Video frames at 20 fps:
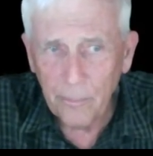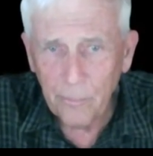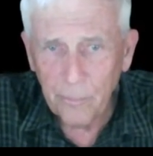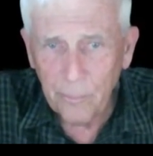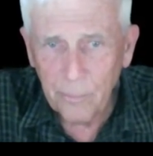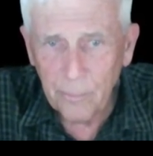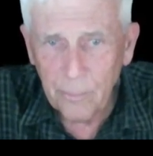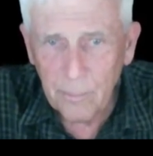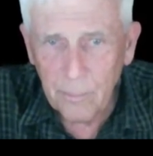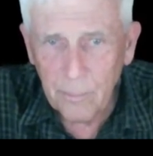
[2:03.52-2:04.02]

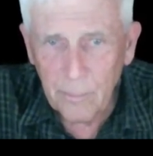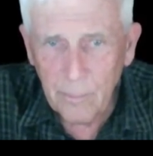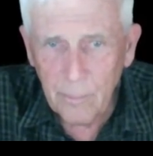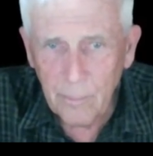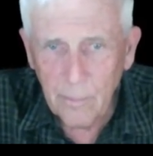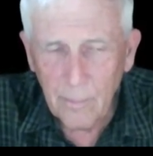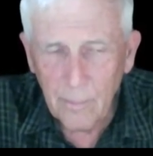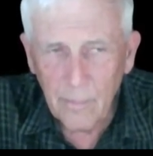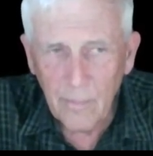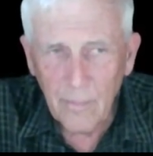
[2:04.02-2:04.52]

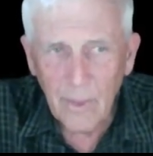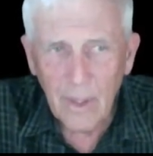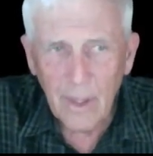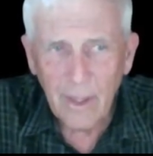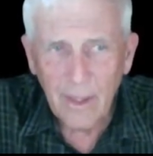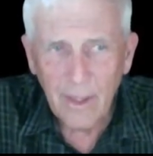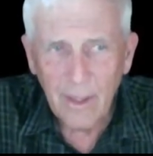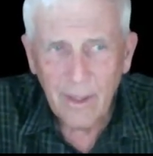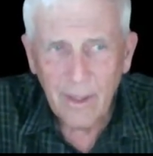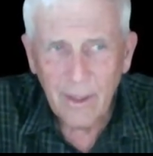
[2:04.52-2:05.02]

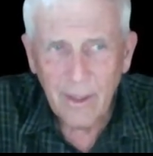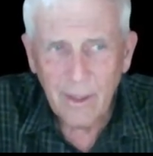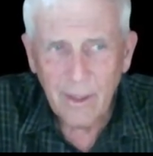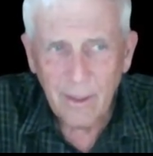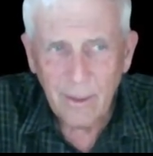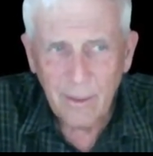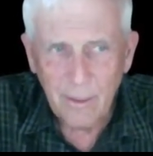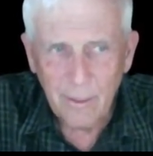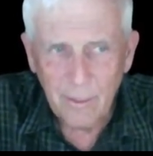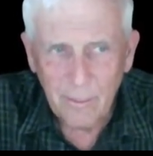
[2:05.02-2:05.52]

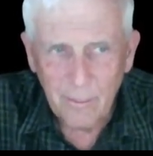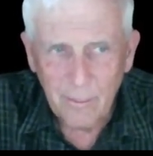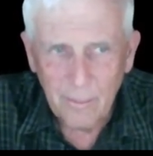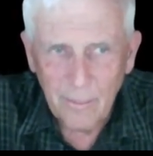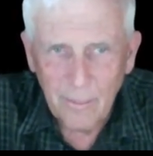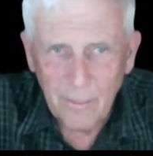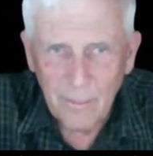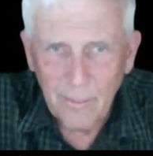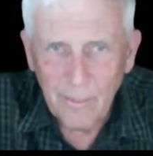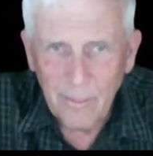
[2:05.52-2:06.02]

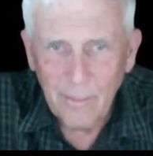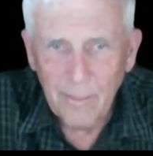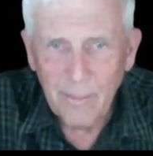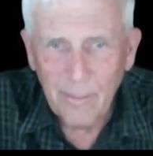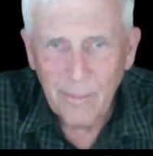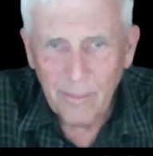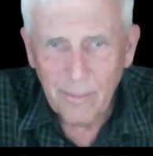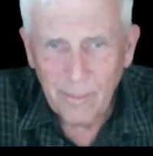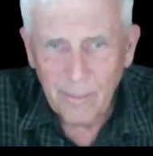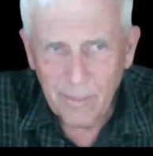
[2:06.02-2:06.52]

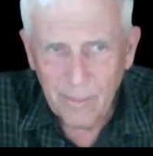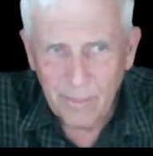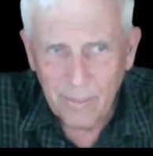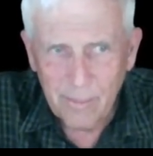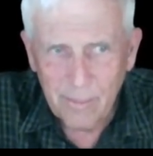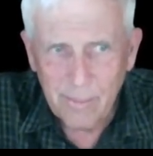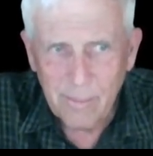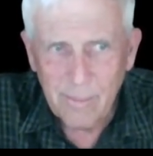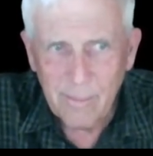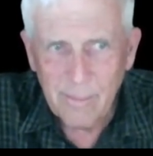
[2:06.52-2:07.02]

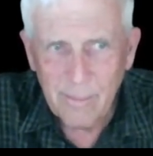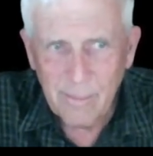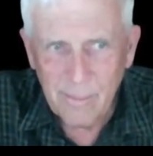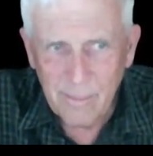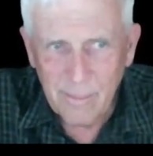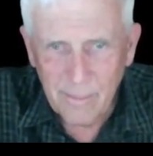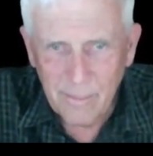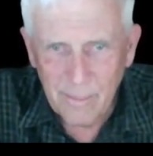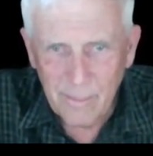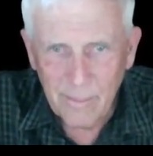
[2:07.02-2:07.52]
The person shown says nothing.